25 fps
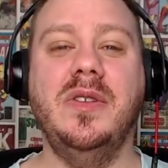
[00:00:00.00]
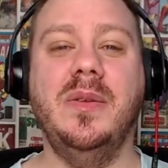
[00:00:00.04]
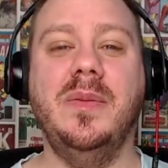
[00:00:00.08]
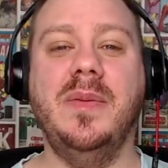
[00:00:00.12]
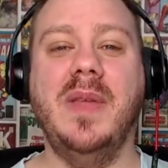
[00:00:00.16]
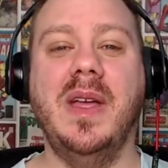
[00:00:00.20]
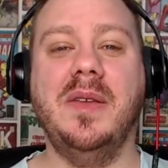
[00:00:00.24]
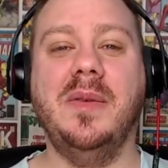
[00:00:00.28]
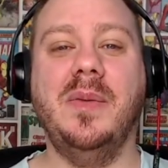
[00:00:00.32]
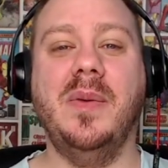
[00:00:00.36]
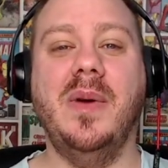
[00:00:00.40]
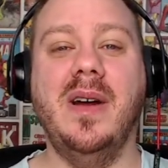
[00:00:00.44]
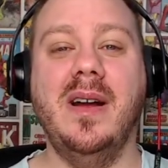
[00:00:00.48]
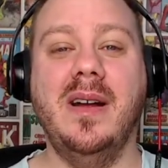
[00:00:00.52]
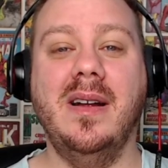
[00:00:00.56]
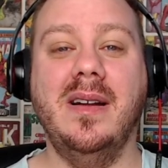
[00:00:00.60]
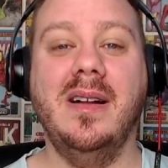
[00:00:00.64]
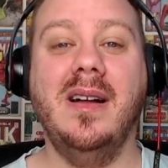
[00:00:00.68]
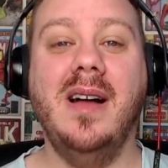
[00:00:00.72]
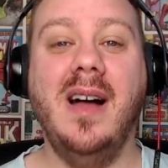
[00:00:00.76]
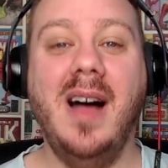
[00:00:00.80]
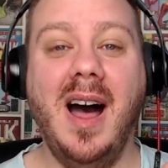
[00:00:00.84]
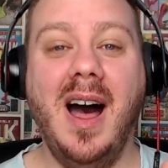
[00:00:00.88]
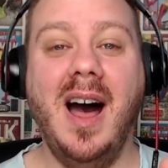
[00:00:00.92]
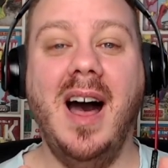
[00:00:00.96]
That's where
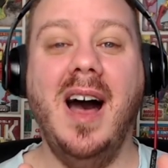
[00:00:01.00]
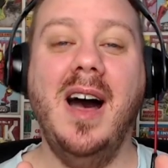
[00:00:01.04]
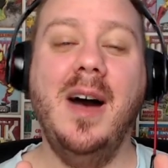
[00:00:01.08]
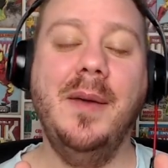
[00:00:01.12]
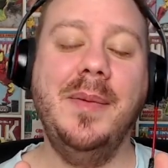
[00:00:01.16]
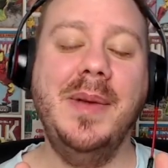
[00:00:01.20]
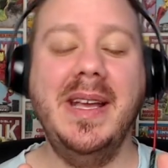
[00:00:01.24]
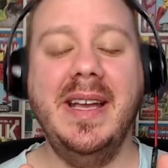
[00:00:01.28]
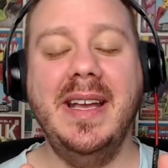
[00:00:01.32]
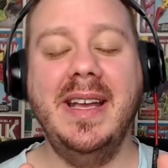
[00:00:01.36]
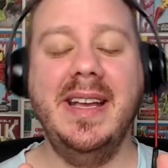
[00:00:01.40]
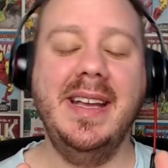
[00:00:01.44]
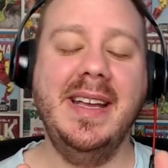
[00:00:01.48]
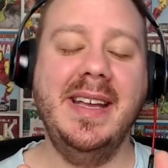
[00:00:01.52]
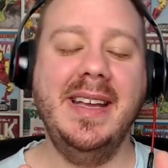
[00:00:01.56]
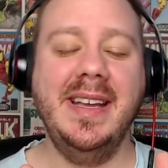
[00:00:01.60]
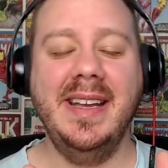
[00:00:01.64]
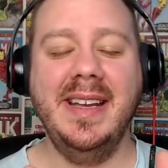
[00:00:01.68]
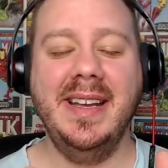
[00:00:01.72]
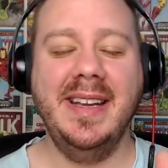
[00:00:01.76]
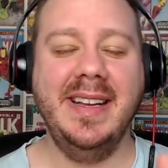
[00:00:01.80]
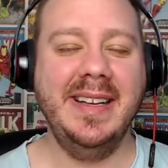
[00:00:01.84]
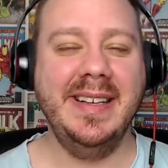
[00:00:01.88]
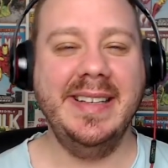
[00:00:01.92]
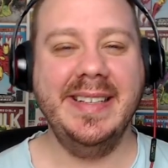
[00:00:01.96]
I'll
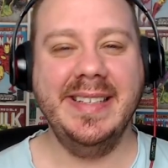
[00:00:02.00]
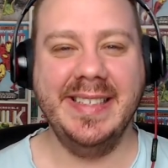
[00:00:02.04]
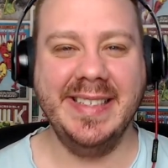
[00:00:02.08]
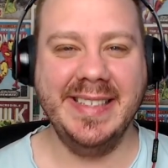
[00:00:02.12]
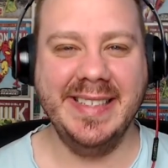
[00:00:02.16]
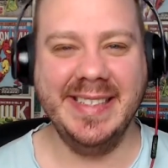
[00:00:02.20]
be.